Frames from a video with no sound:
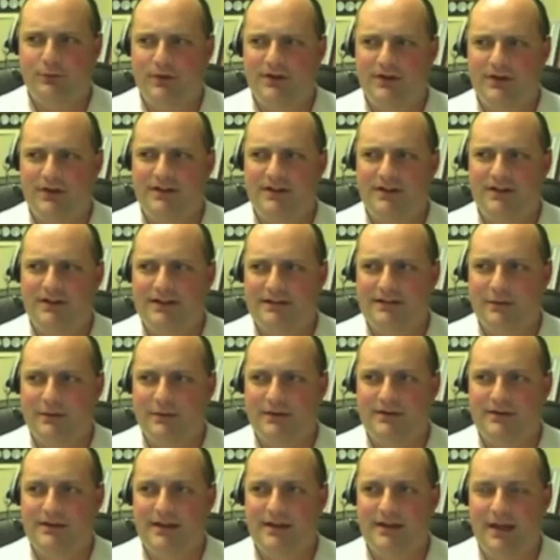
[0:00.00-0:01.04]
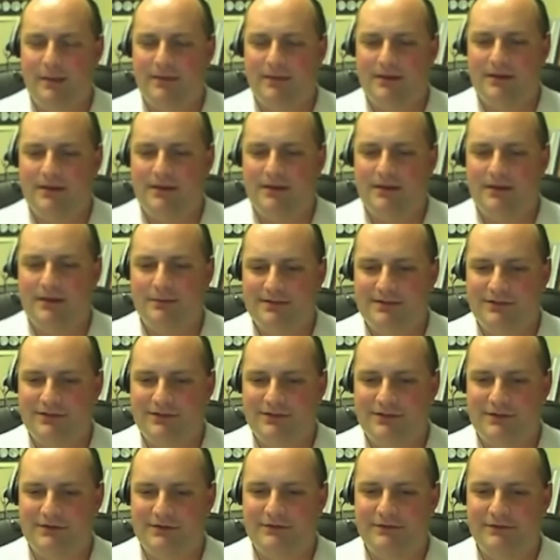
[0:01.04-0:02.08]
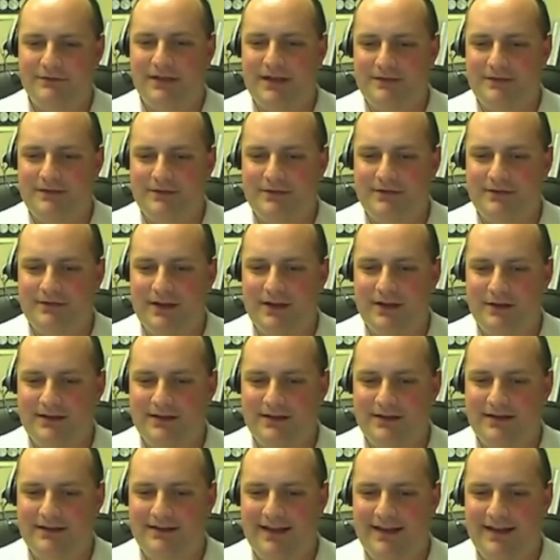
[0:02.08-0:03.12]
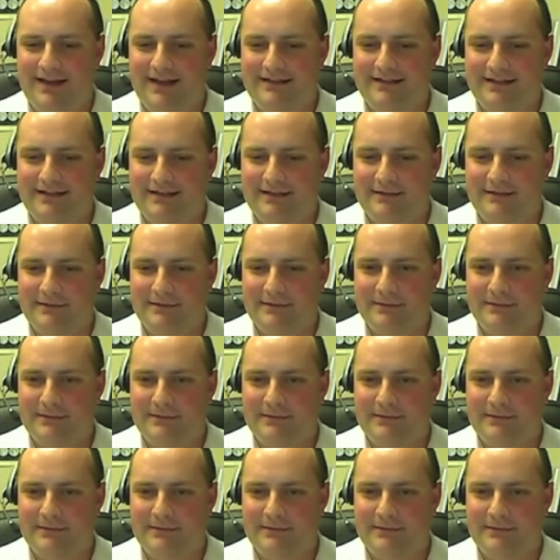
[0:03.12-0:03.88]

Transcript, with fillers: where are they where are they coming up with these three flavors? How are they getting that data?